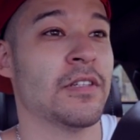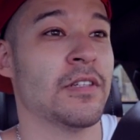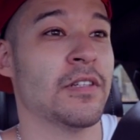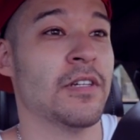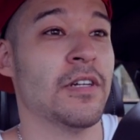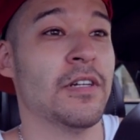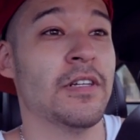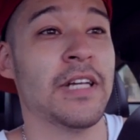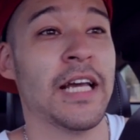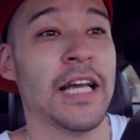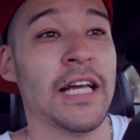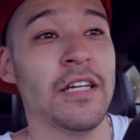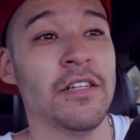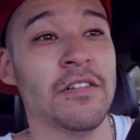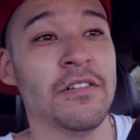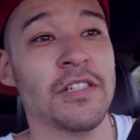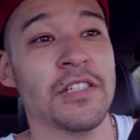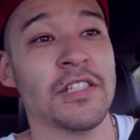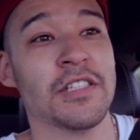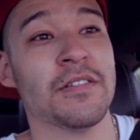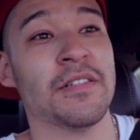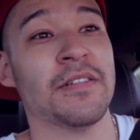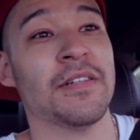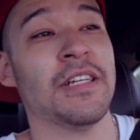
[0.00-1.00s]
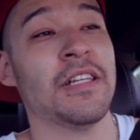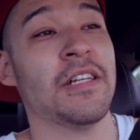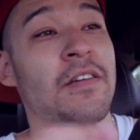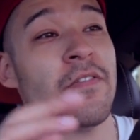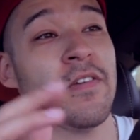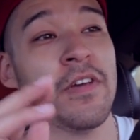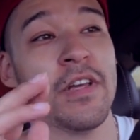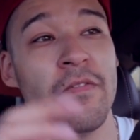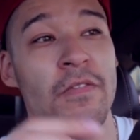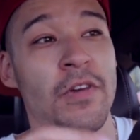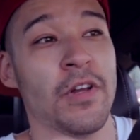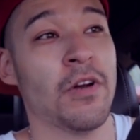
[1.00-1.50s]
they're dangerous, man. If
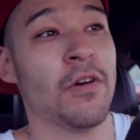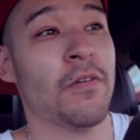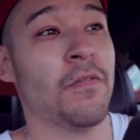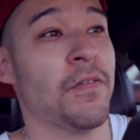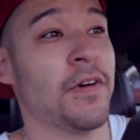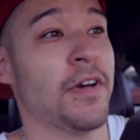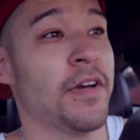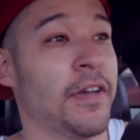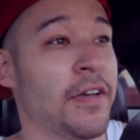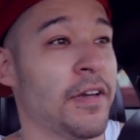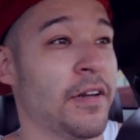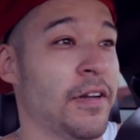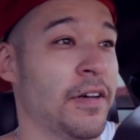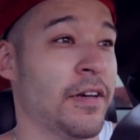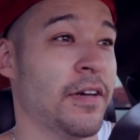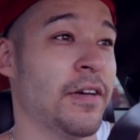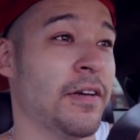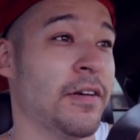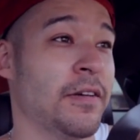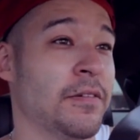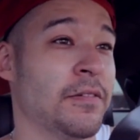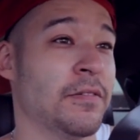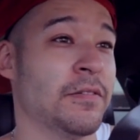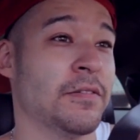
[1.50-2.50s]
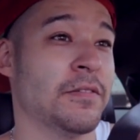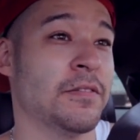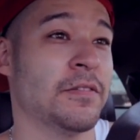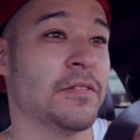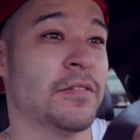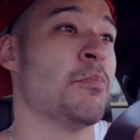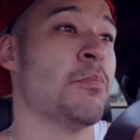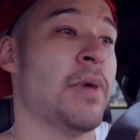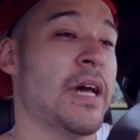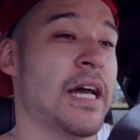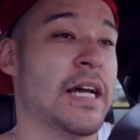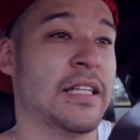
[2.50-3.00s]
you, if you don't fucking
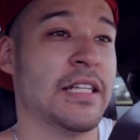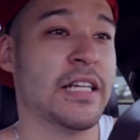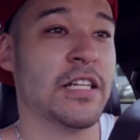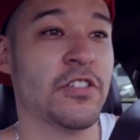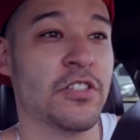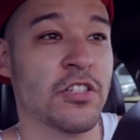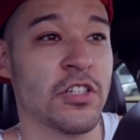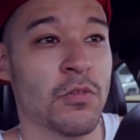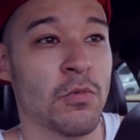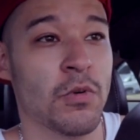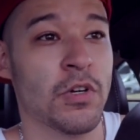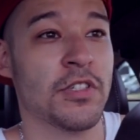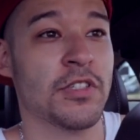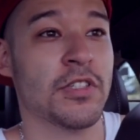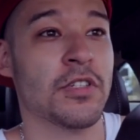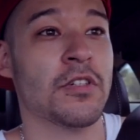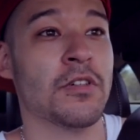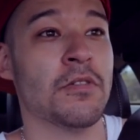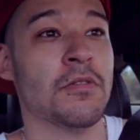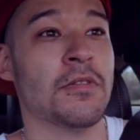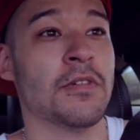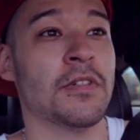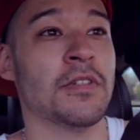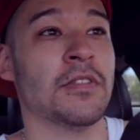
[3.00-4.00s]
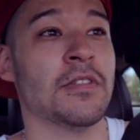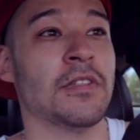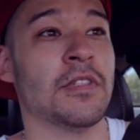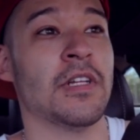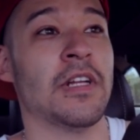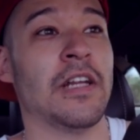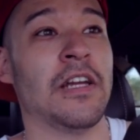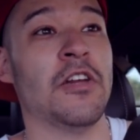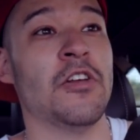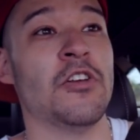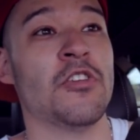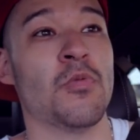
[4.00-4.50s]
uh, pay attention to what you're doing
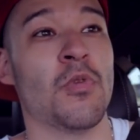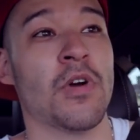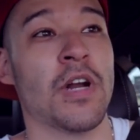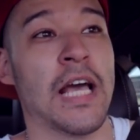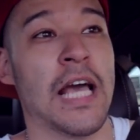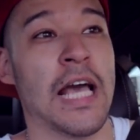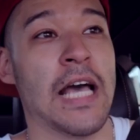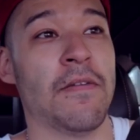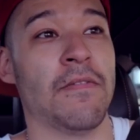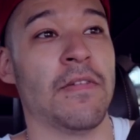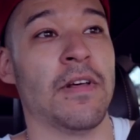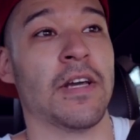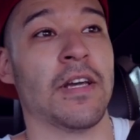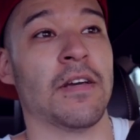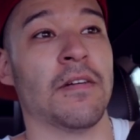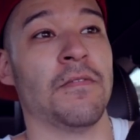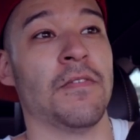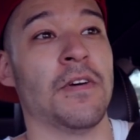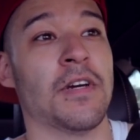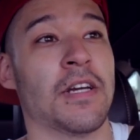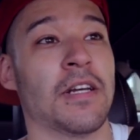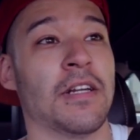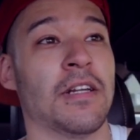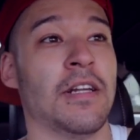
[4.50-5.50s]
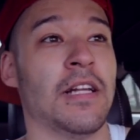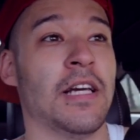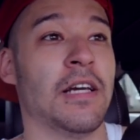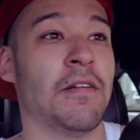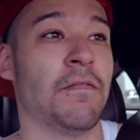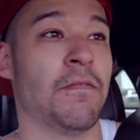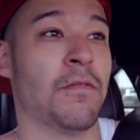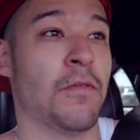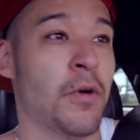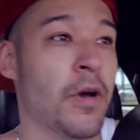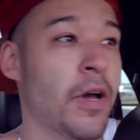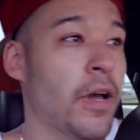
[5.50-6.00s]
and you just want to have like a fucking lead
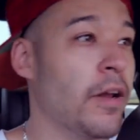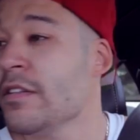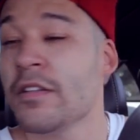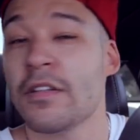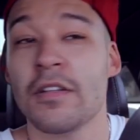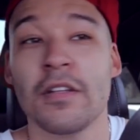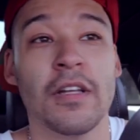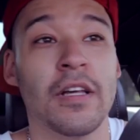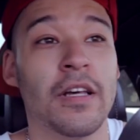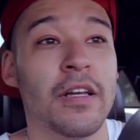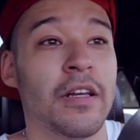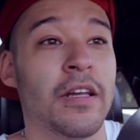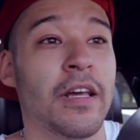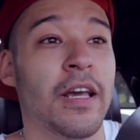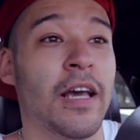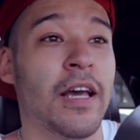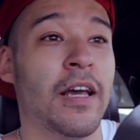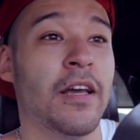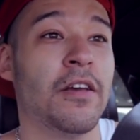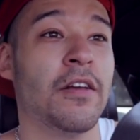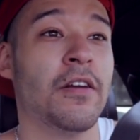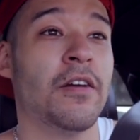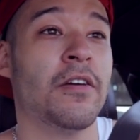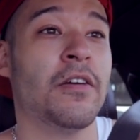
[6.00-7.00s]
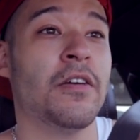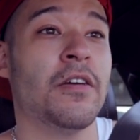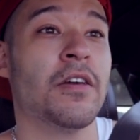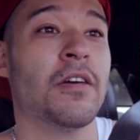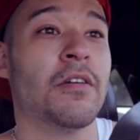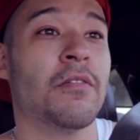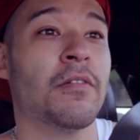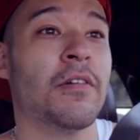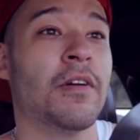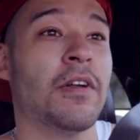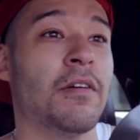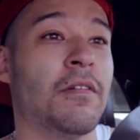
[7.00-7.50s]
foot, then yeah, you know, you
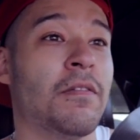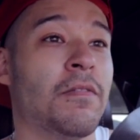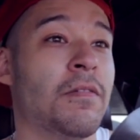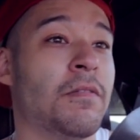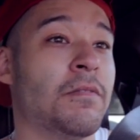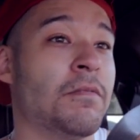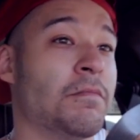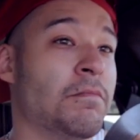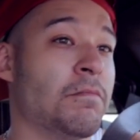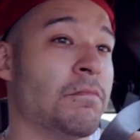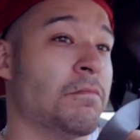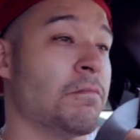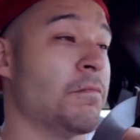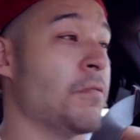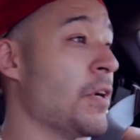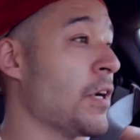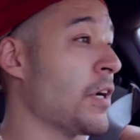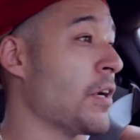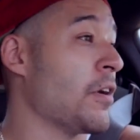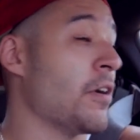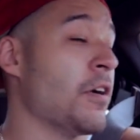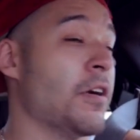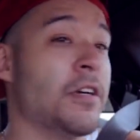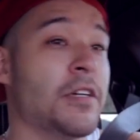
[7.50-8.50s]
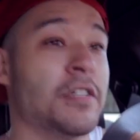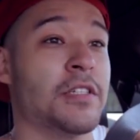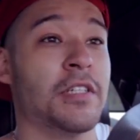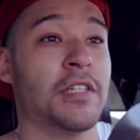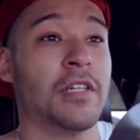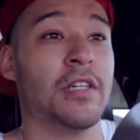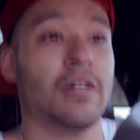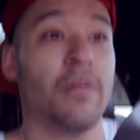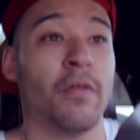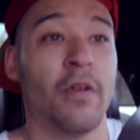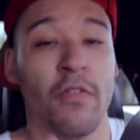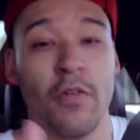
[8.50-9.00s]
can really fucking hurt
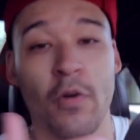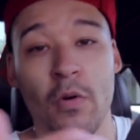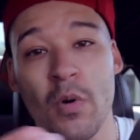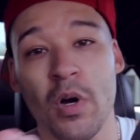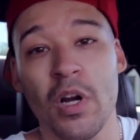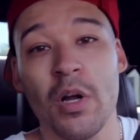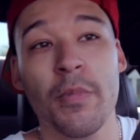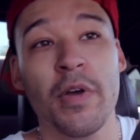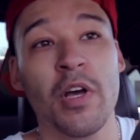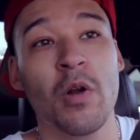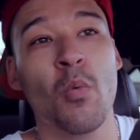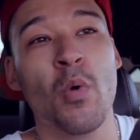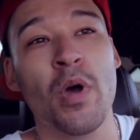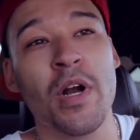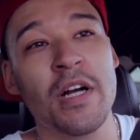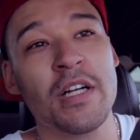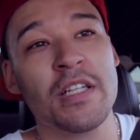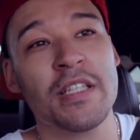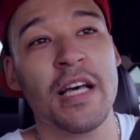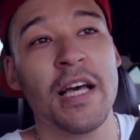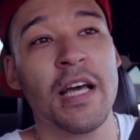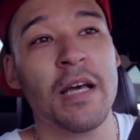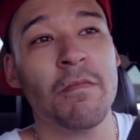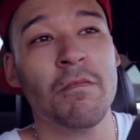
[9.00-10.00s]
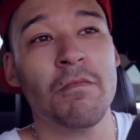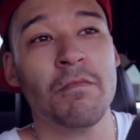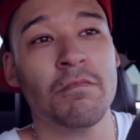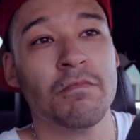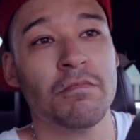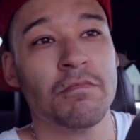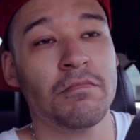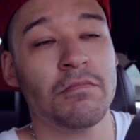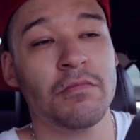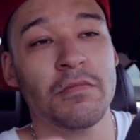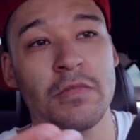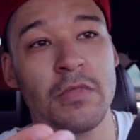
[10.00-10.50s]
yourself. If it would have been wintertime
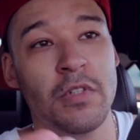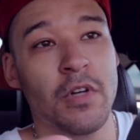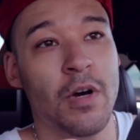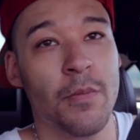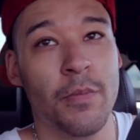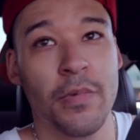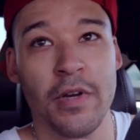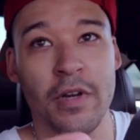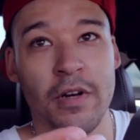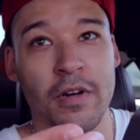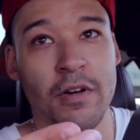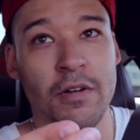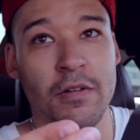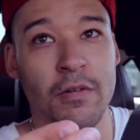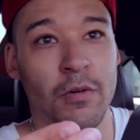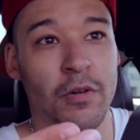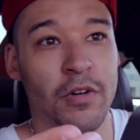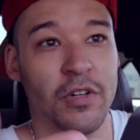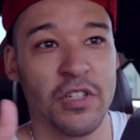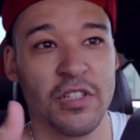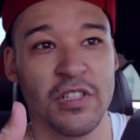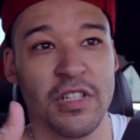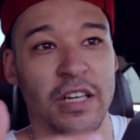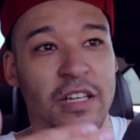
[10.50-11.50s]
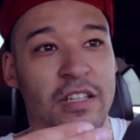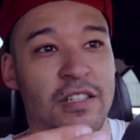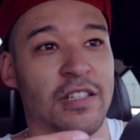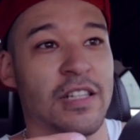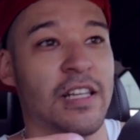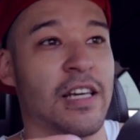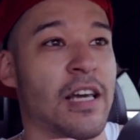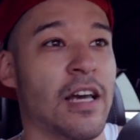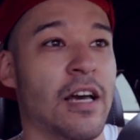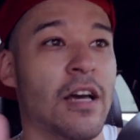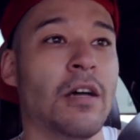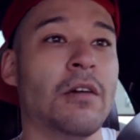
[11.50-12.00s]
up here or just like
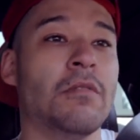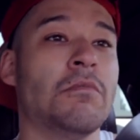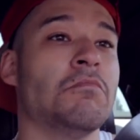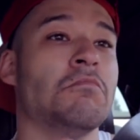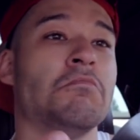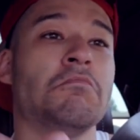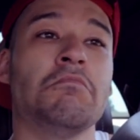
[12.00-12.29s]
slick out,